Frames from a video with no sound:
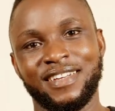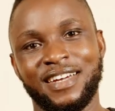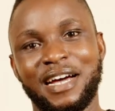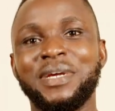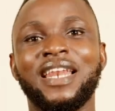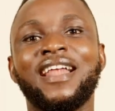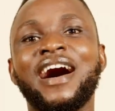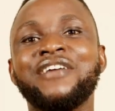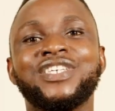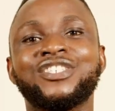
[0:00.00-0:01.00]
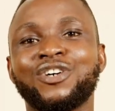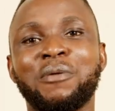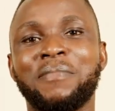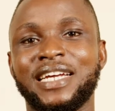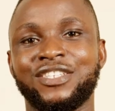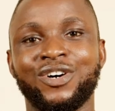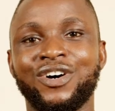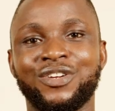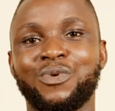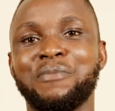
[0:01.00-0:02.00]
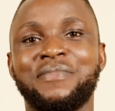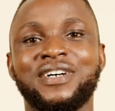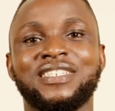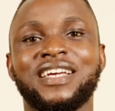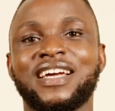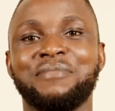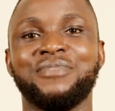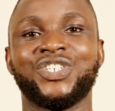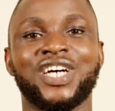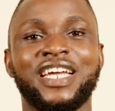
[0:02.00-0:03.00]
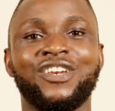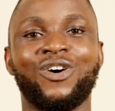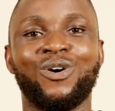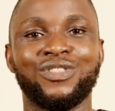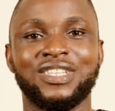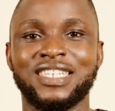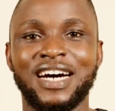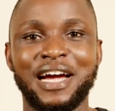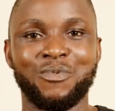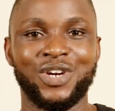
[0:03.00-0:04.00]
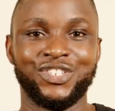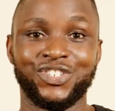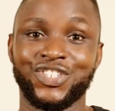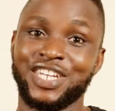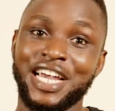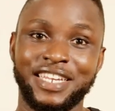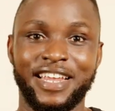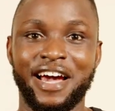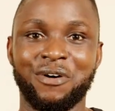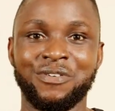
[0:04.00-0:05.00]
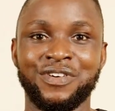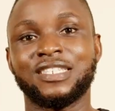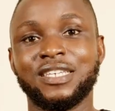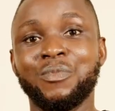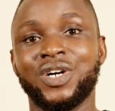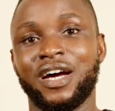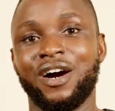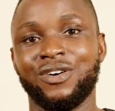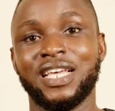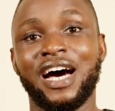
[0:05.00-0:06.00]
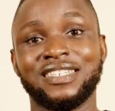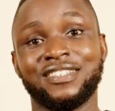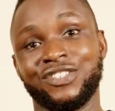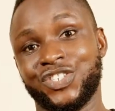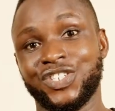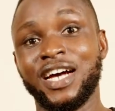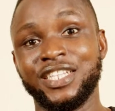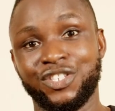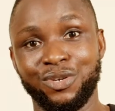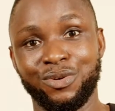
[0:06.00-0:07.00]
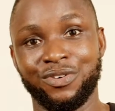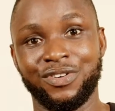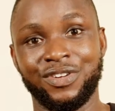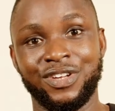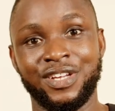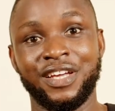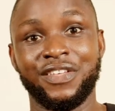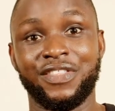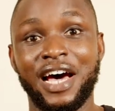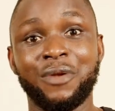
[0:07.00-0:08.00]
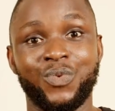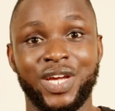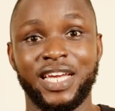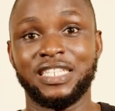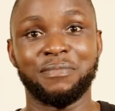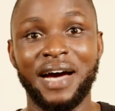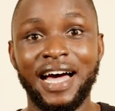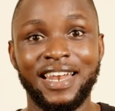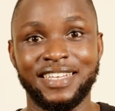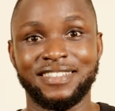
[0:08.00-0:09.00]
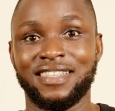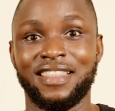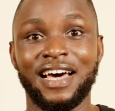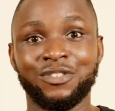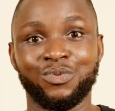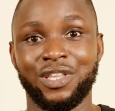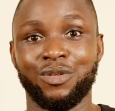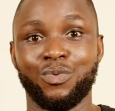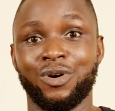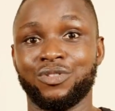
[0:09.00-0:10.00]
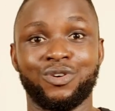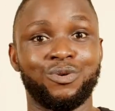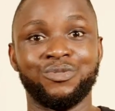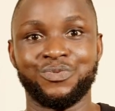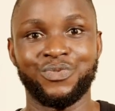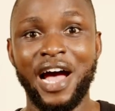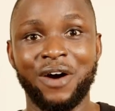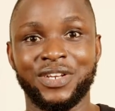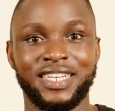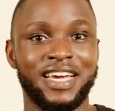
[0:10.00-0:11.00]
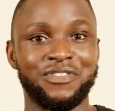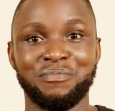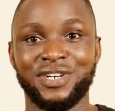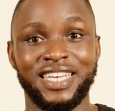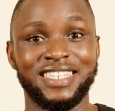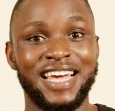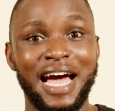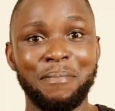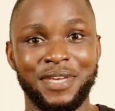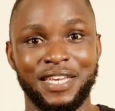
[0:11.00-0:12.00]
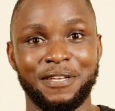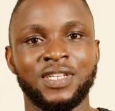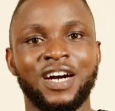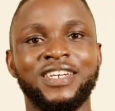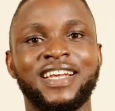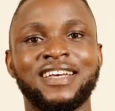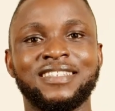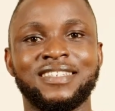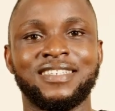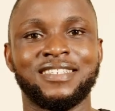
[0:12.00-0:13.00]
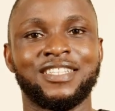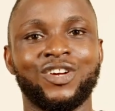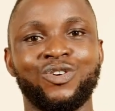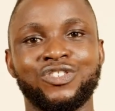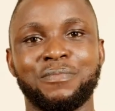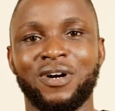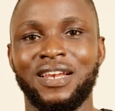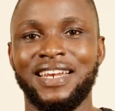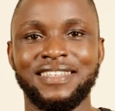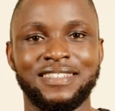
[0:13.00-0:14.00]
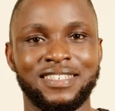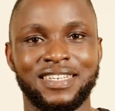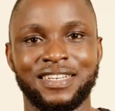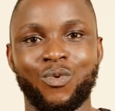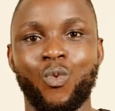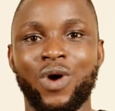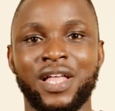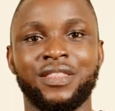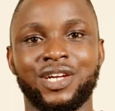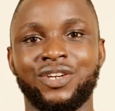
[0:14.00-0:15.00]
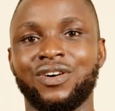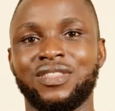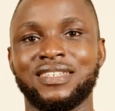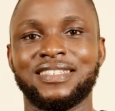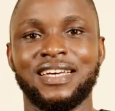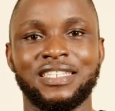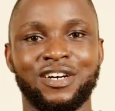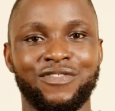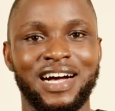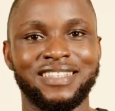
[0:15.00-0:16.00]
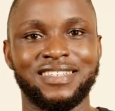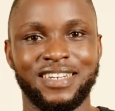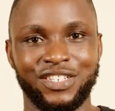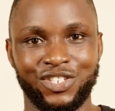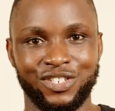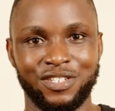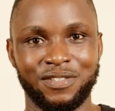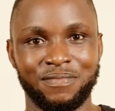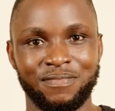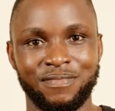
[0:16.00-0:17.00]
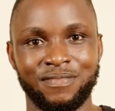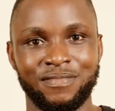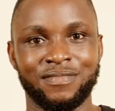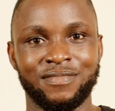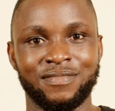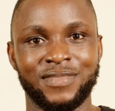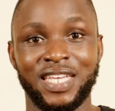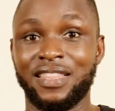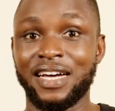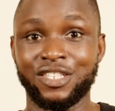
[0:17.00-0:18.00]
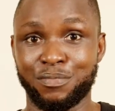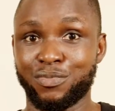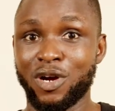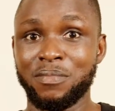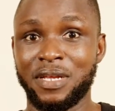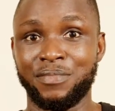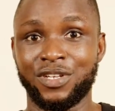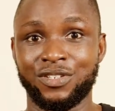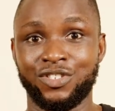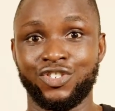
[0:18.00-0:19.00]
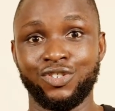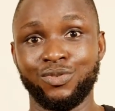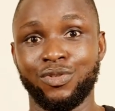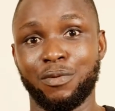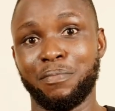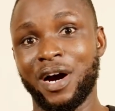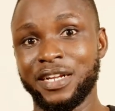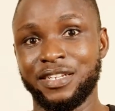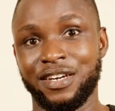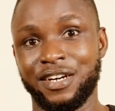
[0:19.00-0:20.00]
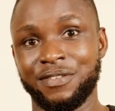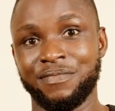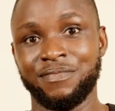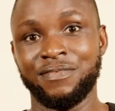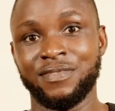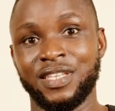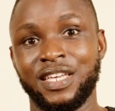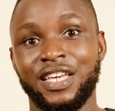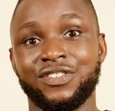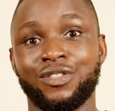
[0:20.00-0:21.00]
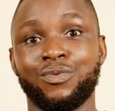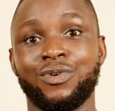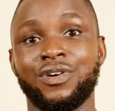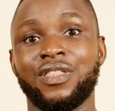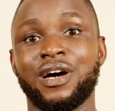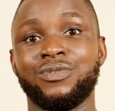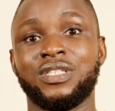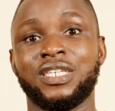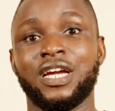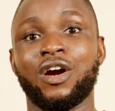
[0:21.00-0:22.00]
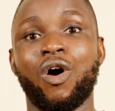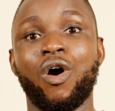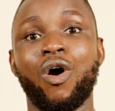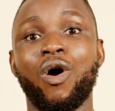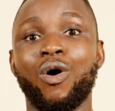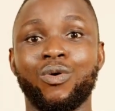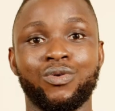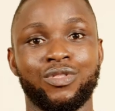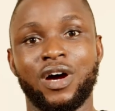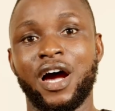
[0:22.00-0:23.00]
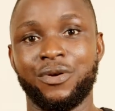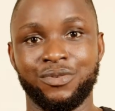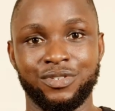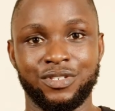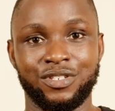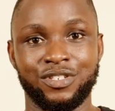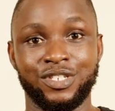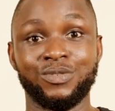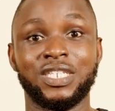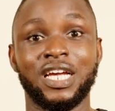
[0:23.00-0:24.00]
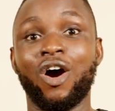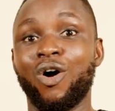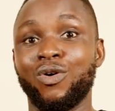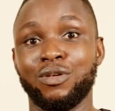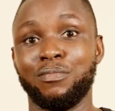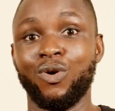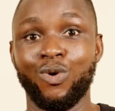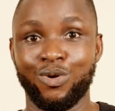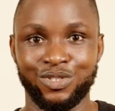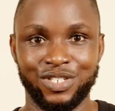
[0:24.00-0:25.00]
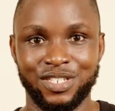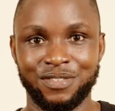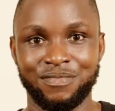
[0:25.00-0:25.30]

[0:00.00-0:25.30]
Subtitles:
I mean, life is turn by turn. One person can't be shining all the time. When you shine now, someone else has to shine too. That way it's balanced. That way the world goes round and everybody is happy. A narcissist goes ballistic when they're not the center of attention. And that's a problem because you, the partner, is the one that will take all the arrows. You will take all the blows.